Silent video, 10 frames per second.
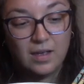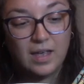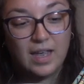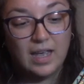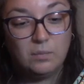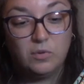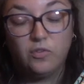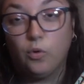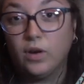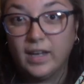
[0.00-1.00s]
And
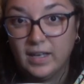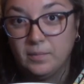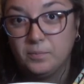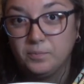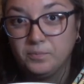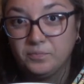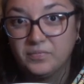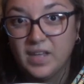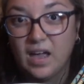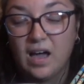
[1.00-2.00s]
before him,
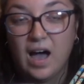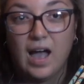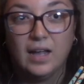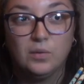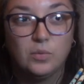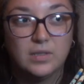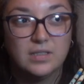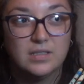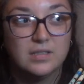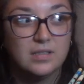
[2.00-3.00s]
I
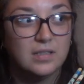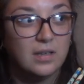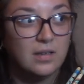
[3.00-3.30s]
was